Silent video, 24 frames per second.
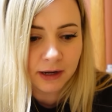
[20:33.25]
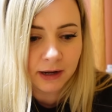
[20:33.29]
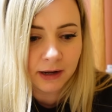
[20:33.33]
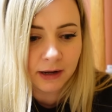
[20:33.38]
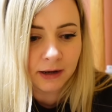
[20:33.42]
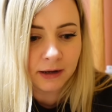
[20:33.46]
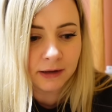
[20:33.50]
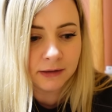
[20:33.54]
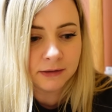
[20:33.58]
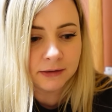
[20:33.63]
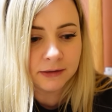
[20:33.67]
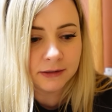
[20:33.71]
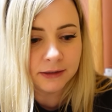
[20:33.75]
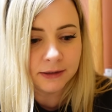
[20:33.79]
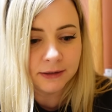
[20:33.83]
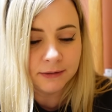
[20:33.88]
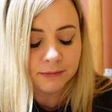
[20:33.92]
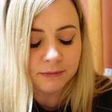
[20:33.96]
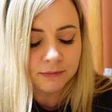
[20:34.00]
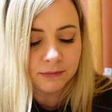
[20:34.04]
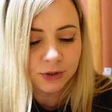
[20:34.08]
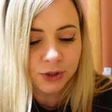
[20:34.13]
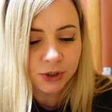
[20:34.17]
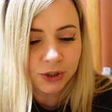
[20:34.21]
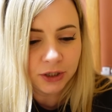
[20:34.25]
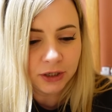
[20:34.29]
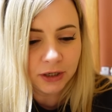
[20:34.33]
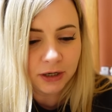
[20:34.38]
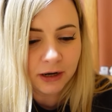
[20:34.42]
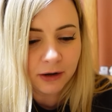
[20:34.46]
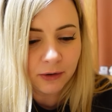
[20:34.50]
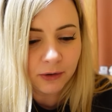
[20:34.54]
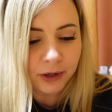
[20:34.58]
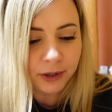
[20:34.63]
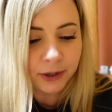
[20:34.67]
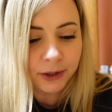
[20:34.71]
at
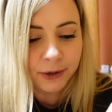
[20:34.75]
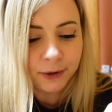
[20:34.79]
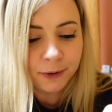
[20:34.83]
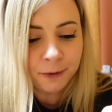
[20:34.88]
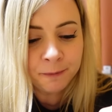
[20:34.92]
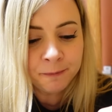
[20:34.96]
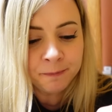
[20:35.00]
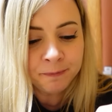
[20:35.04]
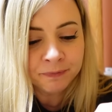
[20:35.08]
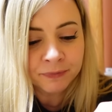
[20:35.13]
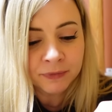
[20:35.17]
Shirakawago,